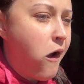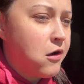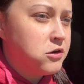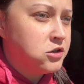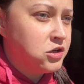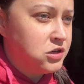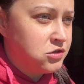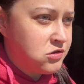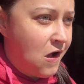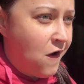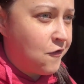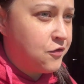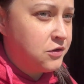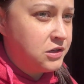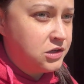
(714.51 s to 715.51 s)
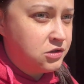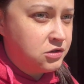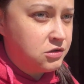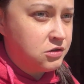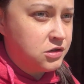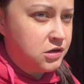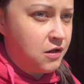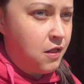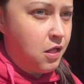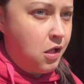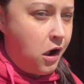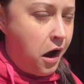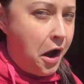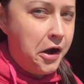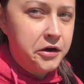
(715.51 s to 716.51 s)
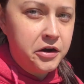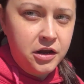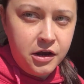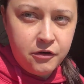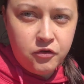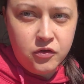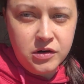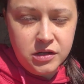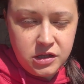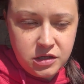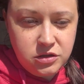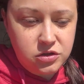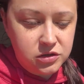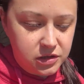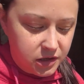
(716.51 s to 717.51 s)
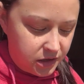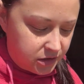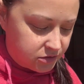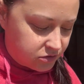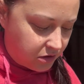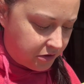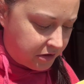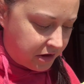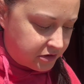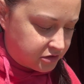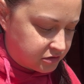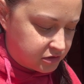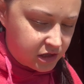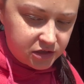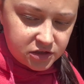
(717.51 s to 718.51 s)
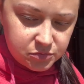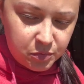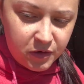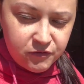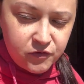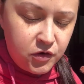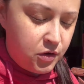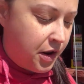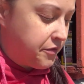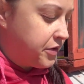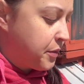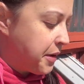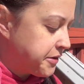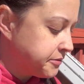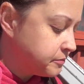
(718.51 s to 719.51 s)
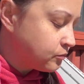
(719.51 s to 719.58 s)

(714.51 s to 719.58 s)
she's definitely gonna look a lot different than she did. Sorry, I just like spit food everywhere.